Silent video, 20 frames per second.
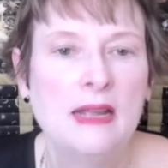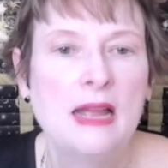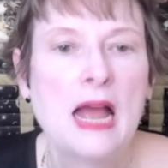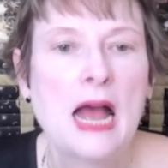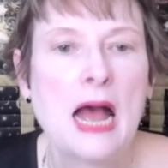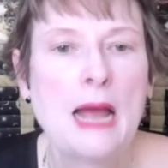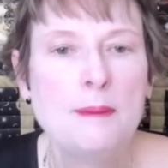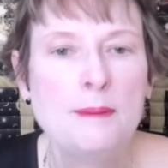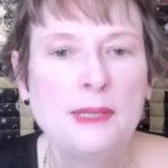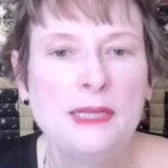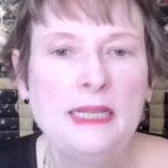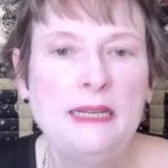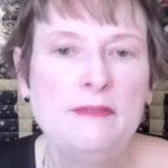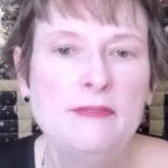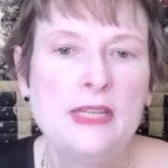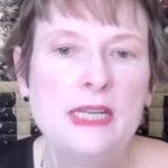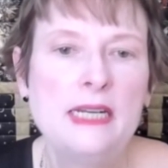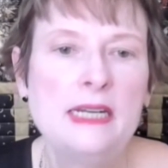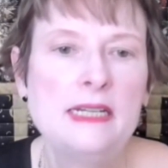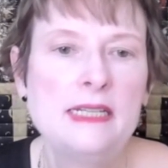I believe
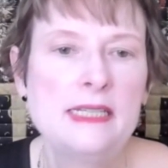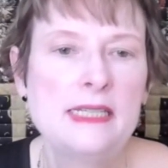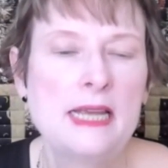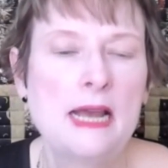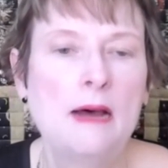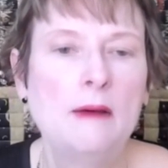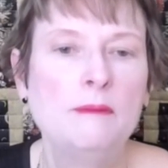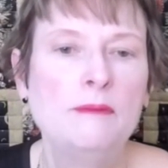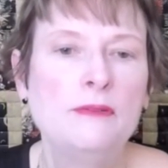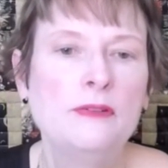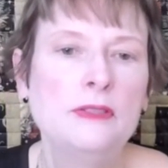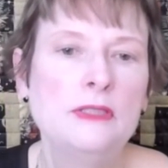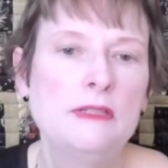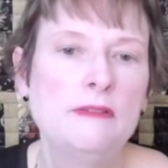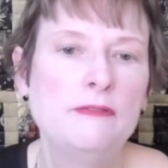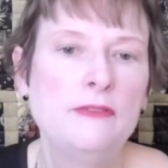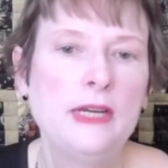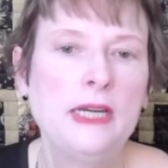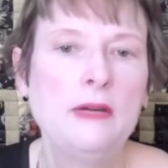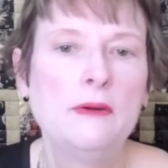that it is helpful to
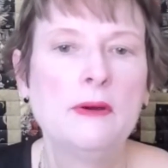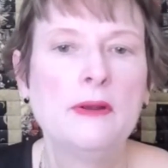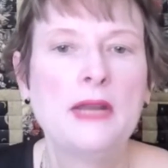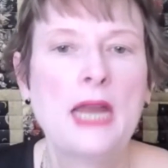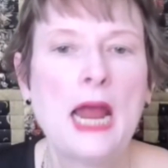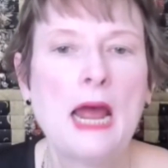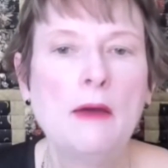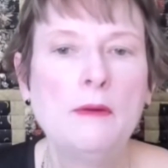figure out how